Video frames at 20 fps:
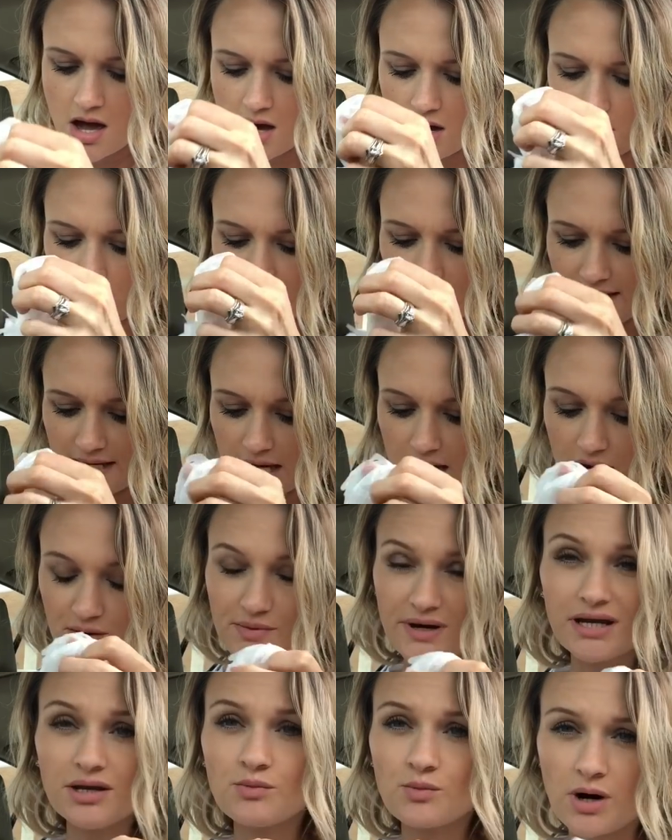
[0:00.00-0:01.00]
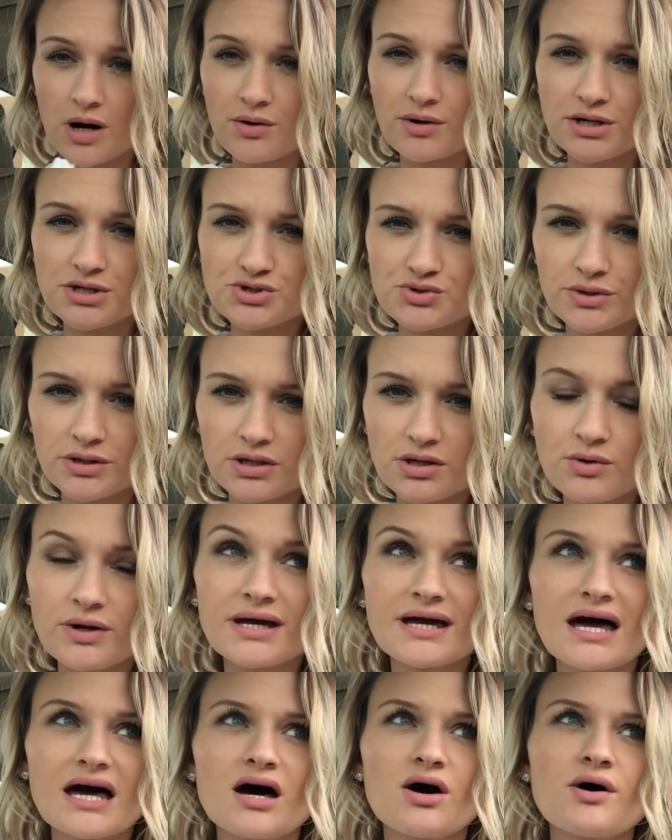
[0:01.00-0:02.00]
I ran in Walgreens really
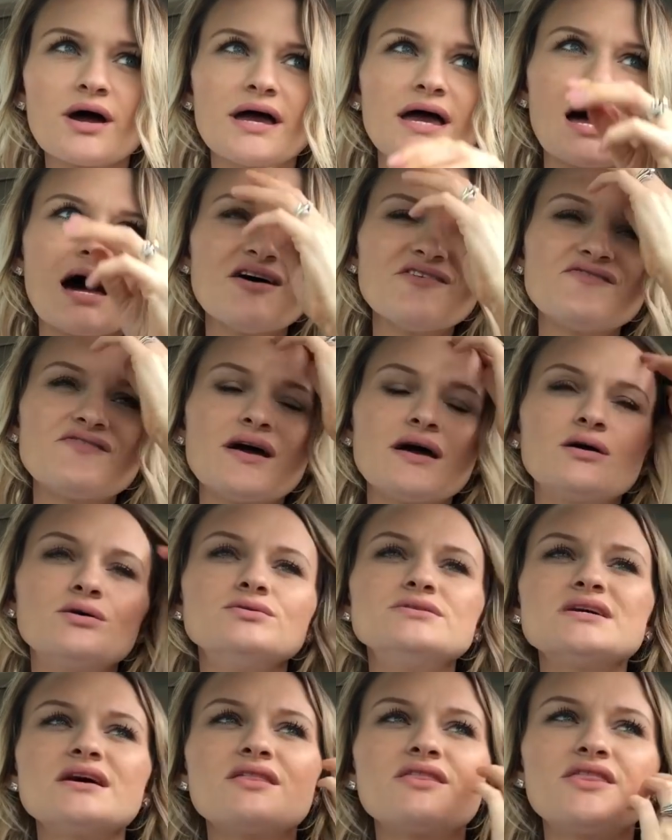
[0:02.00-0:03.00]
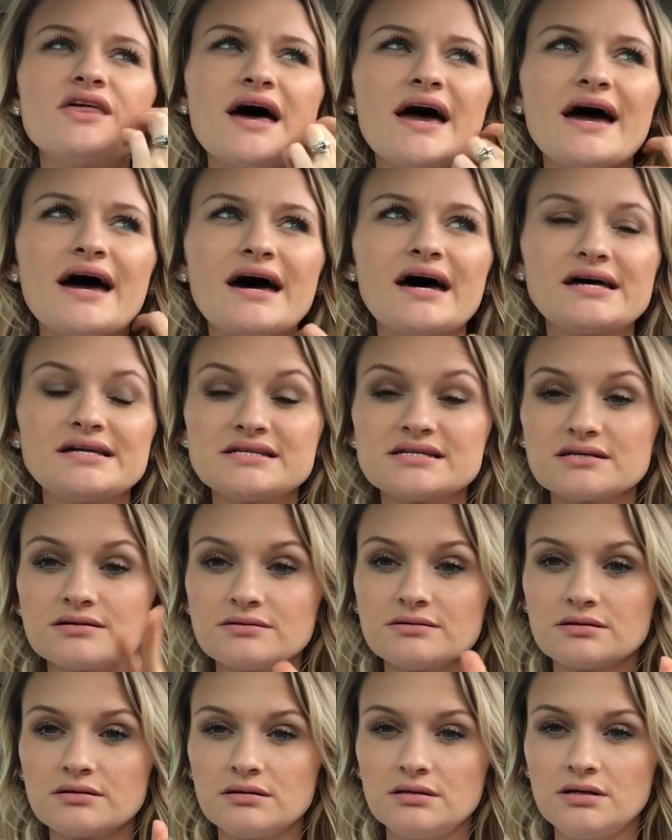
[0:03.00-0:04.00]
quick. Okay, I found that
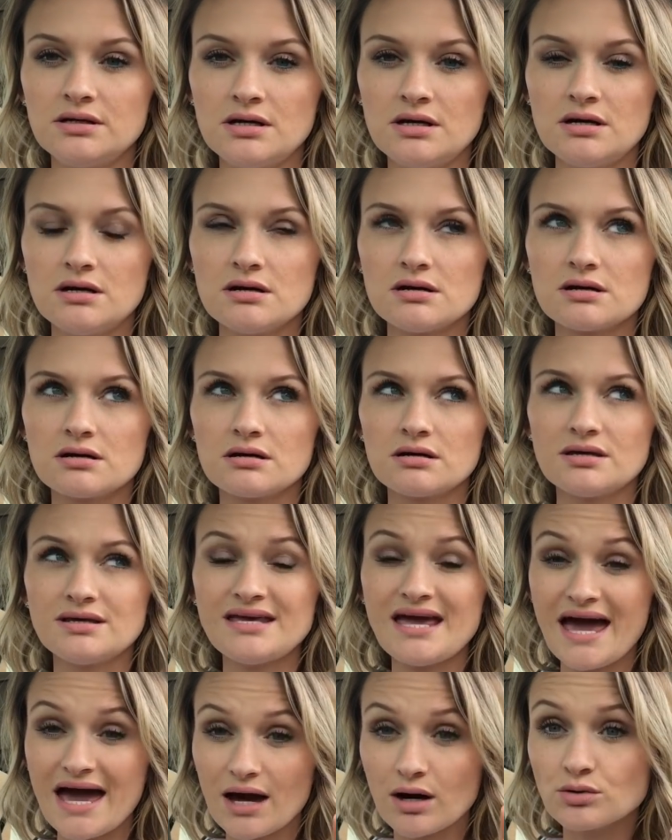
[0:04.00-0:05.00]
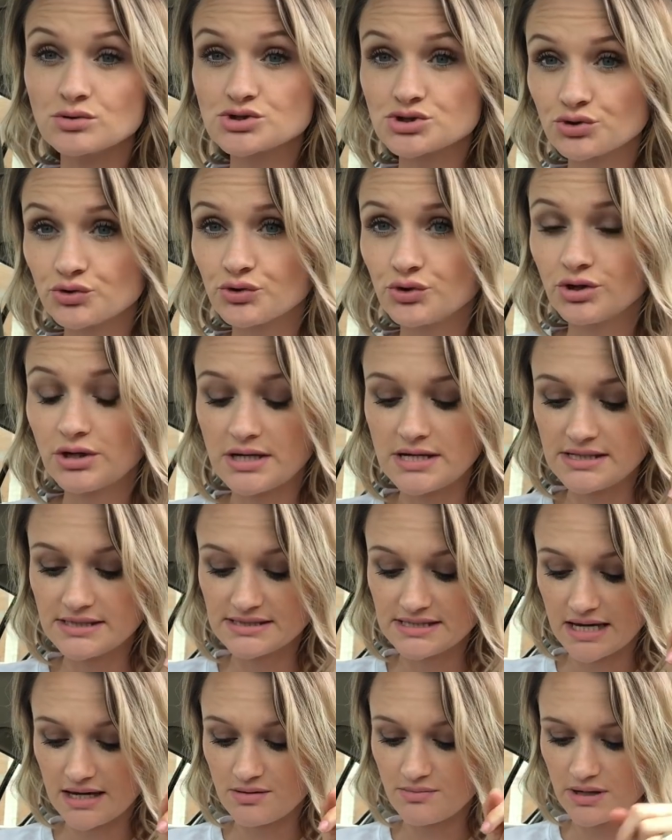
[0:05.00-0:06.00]

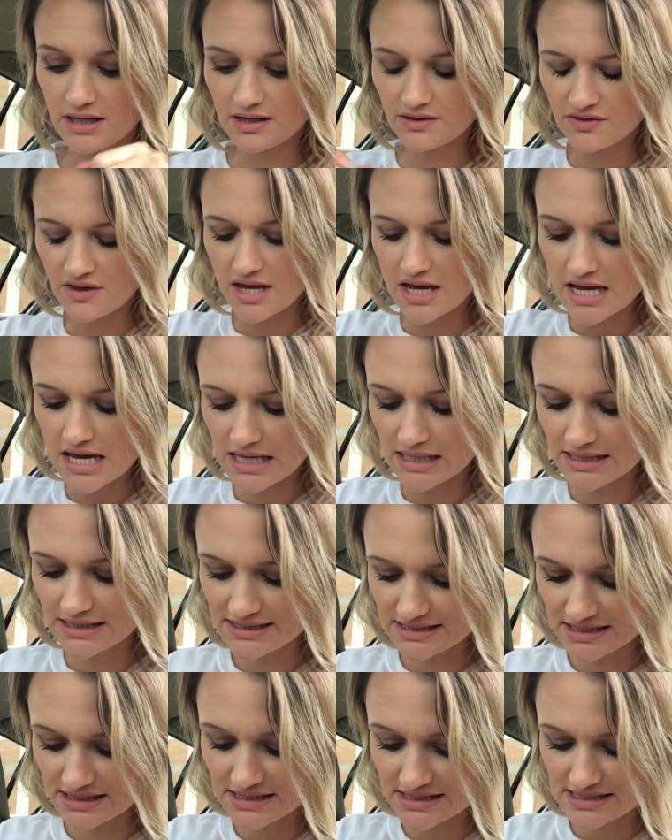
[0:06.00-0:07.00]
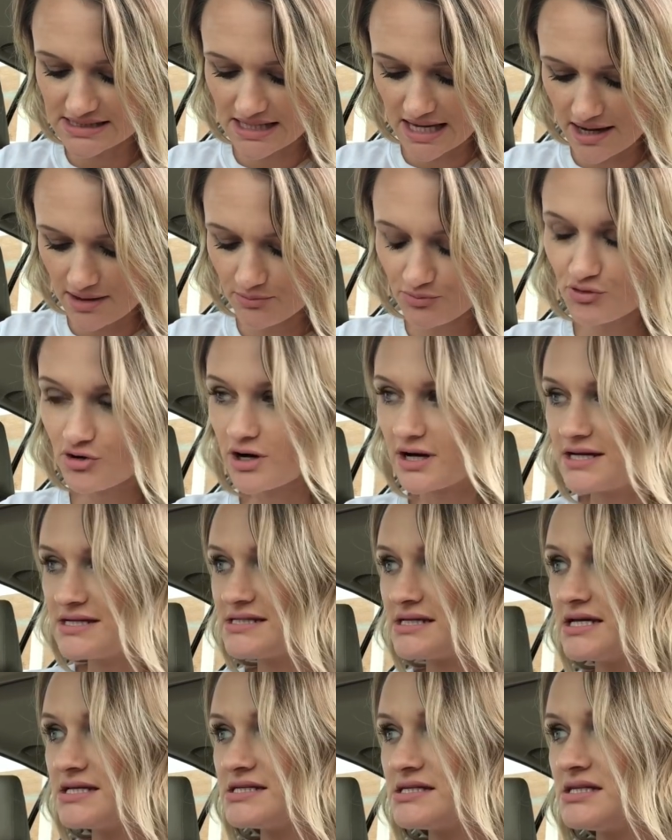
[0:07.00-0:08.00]
couch-looking daybed thing, and it's the same
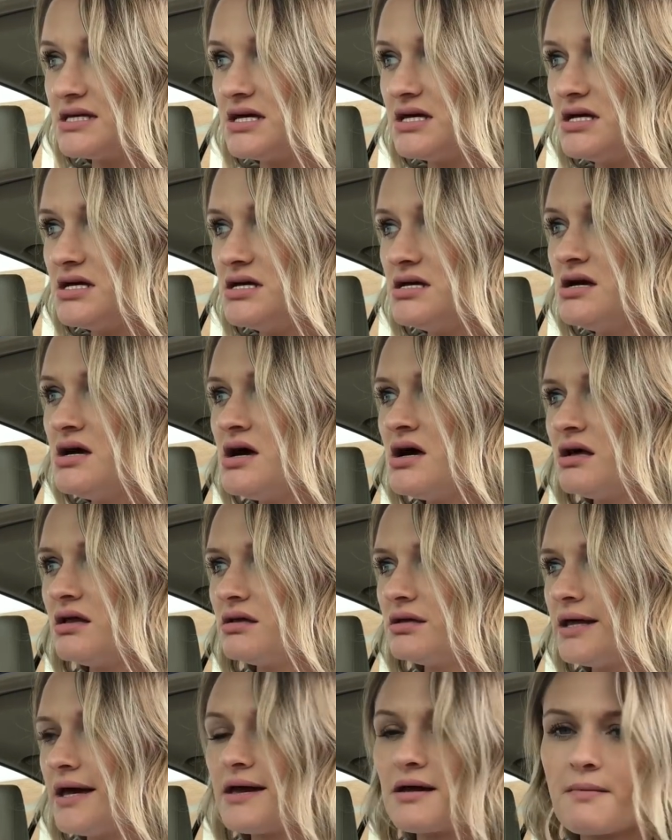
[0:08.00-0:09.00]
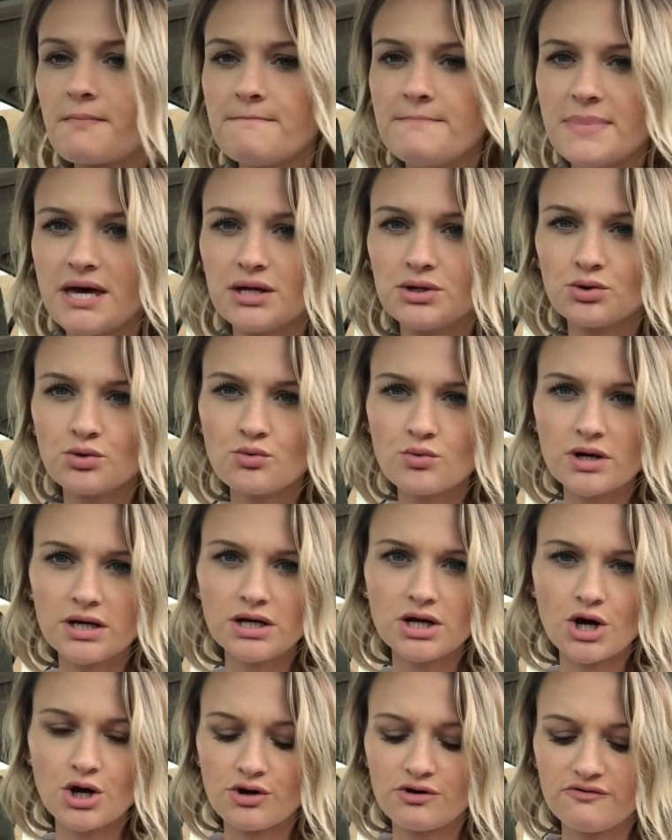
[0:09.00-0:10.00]
price as the, like,
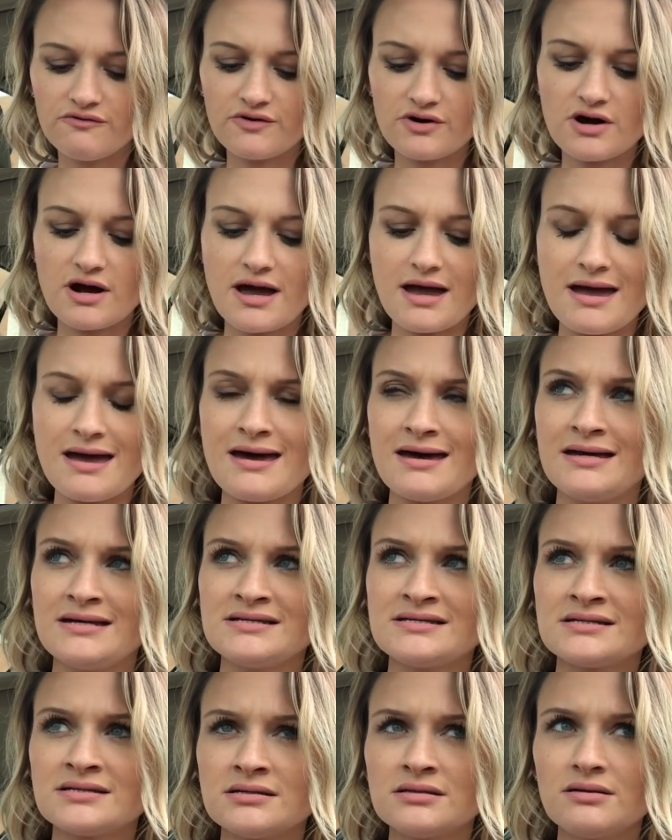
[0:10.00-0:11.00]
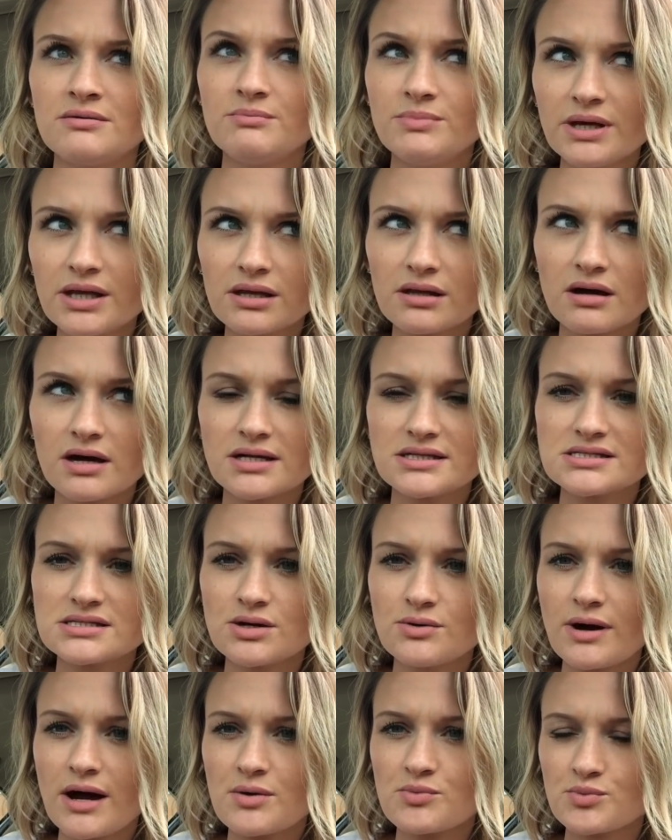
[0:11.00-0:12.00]
one over at Big Lots.
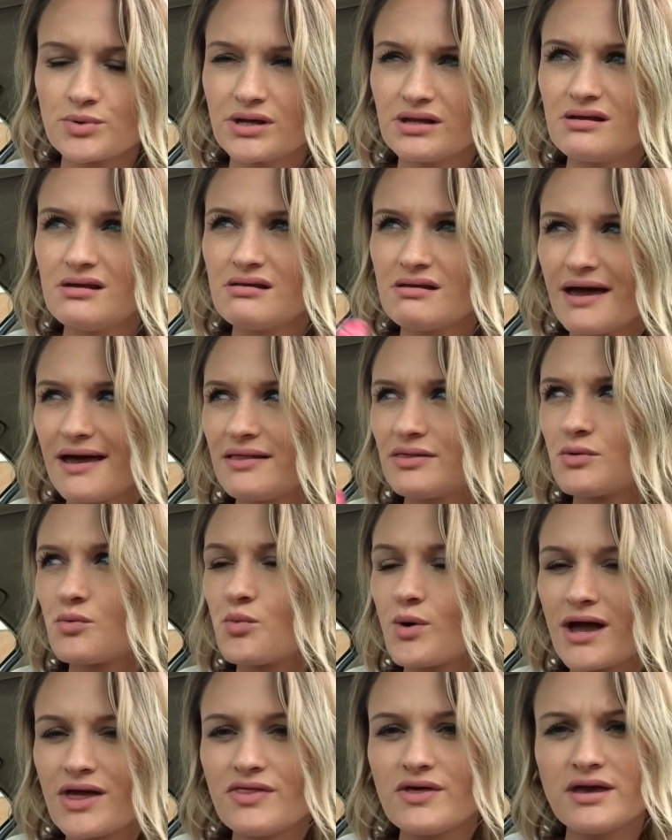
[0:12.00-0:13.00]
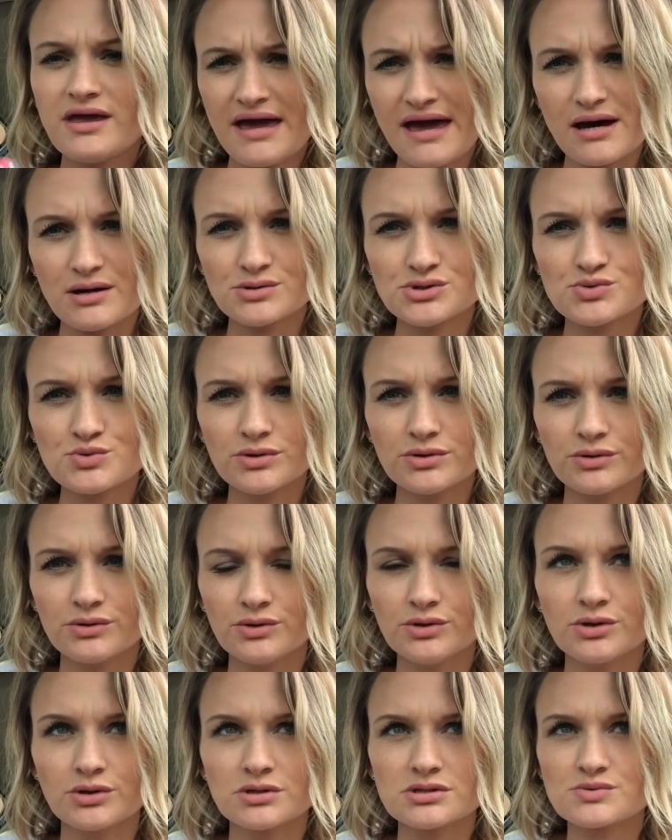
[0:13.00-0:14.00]
So I really like the way the couch one
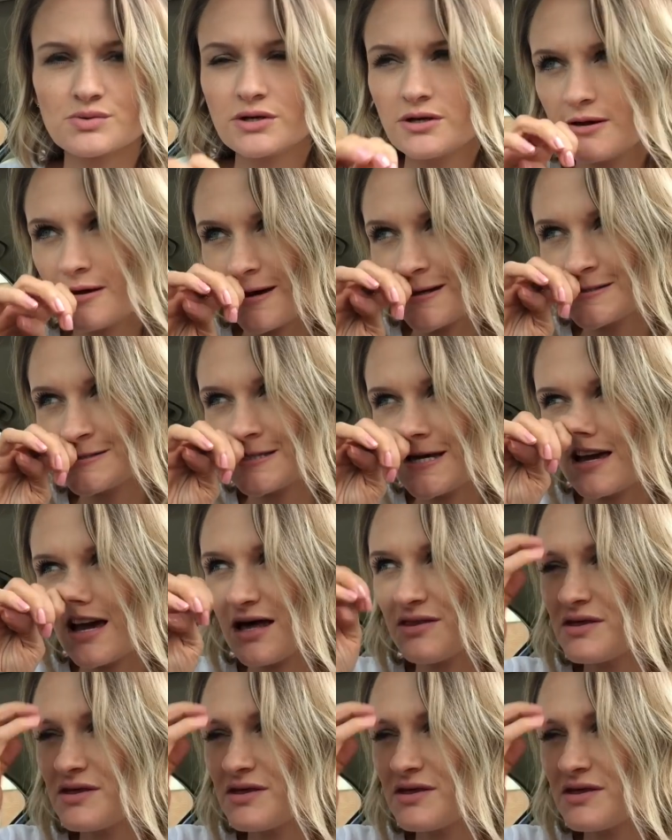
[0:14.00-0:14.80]
looks. What do you guys think?